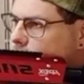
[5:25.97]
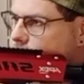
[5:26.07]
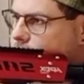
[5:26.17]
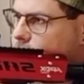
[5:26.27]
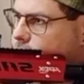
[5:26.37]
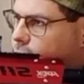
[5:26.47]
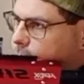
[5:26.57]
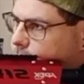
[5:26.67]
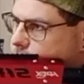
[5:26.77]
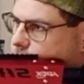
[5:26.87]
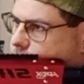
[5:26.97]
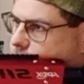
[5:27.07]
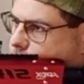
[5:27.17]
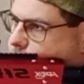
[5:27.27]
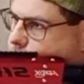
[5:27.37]
in the future. But right
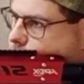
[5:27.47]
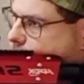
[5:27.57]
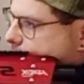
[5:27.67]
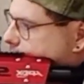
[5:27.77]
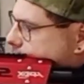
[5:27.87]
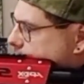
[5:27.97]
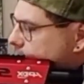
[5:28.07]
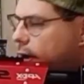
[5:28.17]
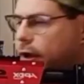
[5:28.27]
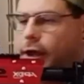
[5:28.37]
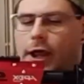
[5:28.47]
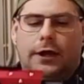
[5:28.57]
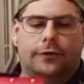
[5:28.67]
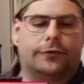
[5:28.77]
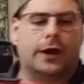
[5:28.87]
now I'm pretty happy, and
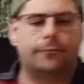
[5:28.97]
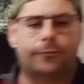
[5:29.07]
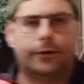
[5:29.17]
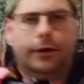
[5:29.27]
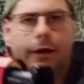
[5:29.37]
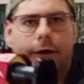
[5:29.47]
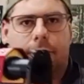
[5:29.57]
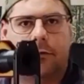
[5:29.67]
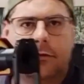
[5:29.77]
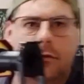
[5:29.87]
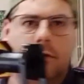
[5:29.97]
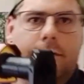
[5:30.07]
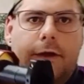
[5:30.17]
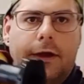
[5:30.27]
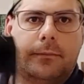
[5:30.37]
it's comfy. It didn't look
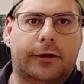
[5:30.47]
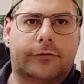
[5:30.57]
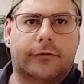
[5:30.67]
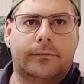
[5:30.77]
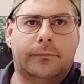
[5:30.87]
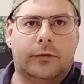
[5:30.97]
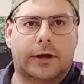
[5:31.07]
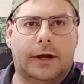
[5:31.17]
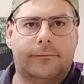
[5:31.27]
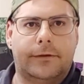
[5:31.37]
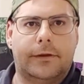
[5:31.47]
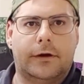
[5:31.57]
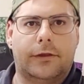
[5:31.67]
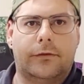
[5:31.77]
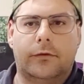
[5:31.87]
that much more comfy than
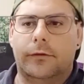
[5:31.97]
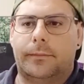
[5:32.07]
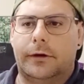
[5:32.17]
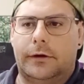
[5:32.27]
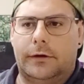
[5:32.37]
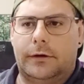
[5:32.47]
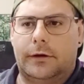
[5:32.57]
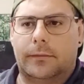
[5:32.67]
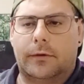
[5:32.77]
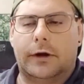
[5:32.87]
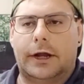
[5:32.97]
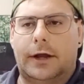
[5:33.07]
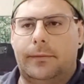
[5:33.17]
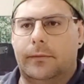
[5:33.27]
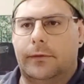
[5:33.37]
I thought, but I'm quite
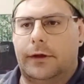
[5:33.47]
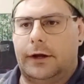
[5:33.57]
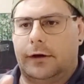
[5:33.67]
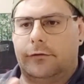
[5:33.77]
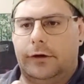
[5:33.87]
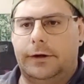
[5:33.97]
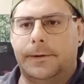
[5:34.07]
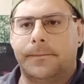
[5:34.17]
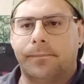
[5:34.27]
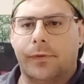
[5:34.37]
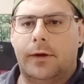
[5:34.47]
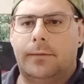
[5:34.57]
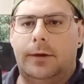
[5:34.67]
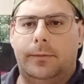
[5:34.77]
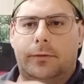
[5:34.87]
happy with that actually.
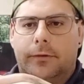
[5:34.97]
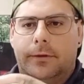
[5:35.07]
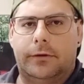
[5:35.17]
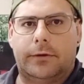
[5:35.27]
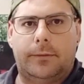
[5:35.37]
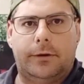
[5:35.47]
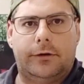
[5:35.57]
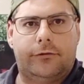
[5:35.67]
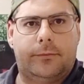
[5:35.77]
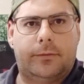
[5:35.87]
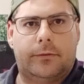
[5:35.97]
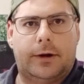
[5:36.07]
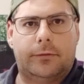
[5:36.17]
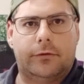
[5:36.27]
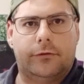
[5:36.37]
Maybe put a bit of rubber, strip of
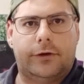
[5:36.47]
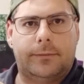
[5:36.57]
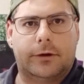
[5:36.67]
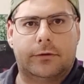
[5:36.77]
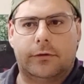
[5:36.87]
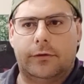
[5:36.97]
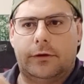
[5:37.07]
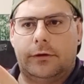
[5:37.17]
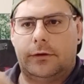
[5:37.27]
rubber or something, or on the